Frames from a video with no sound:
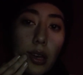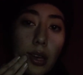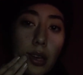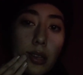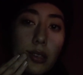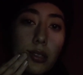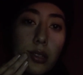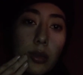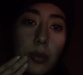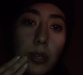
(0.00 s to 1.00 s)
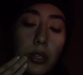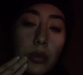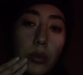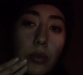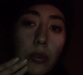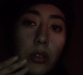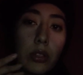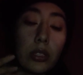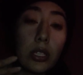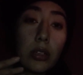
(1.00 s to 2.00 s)
at the place where I'm
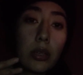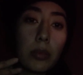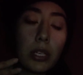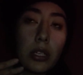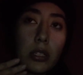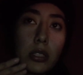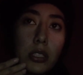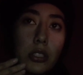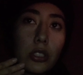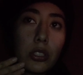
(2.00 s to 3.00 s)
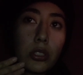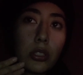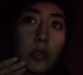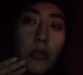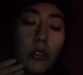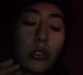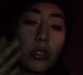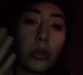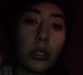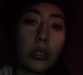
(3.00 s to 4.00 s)
volunteering because it feels
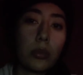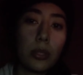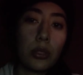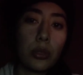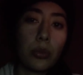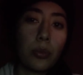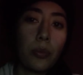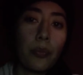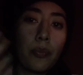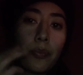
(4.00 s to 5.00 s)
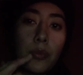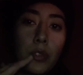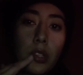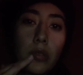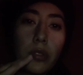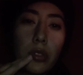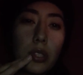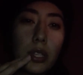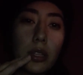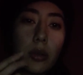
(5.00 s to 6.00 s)
too good to be true. It feels
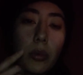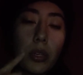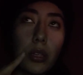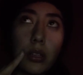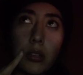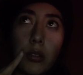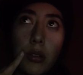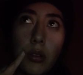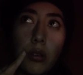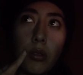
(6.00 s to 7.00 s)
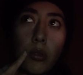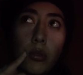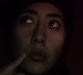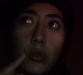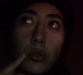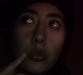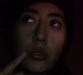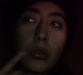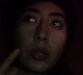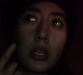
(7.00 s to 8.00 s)
like they're being
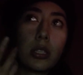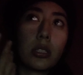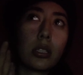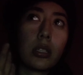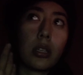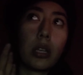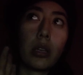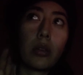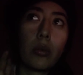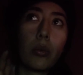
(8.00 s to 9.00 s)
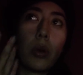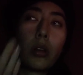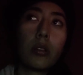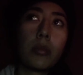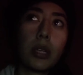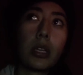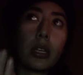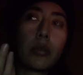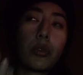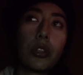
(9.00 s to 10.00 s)
so nice and like welcoming
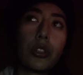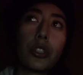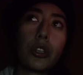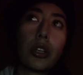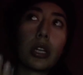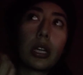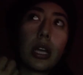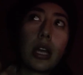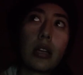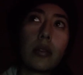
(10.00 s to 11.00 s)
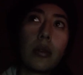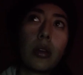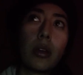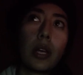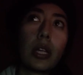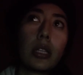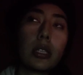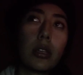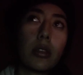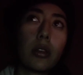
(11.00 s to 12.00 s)
and reassuring, and it's
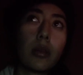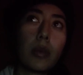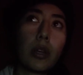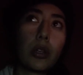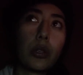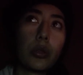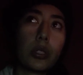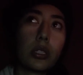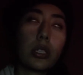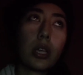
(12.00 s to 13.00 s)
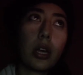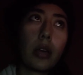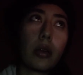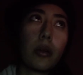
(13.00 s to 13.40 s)
not that I'm not used to that,